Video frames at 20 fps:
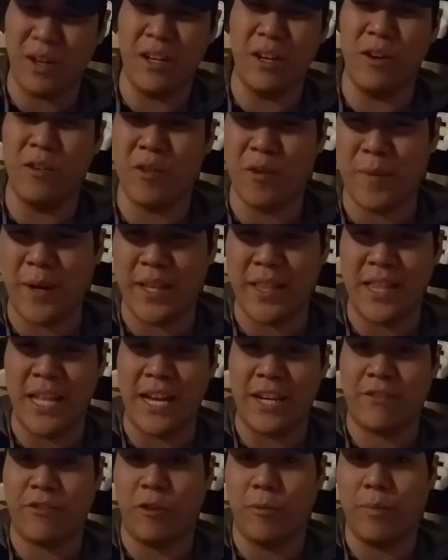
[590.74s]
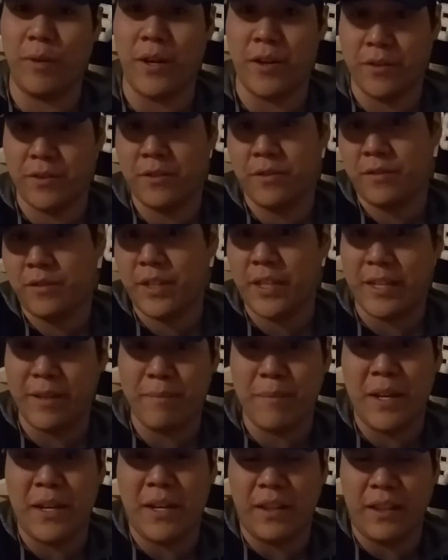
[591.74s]
over by the Nashville players, who
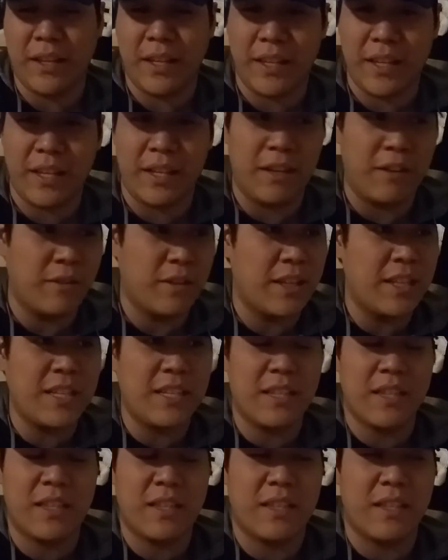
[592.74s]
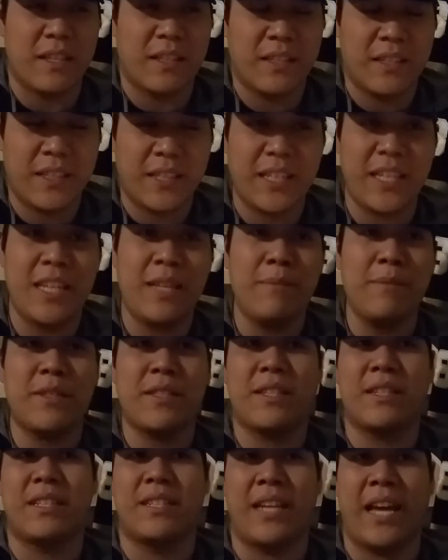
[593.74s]
admittedly, you know, the teams
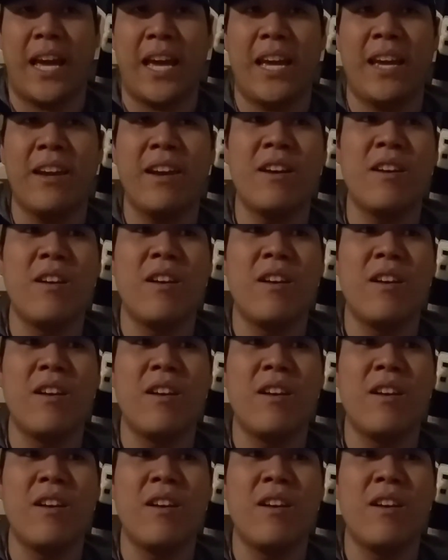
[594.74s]
today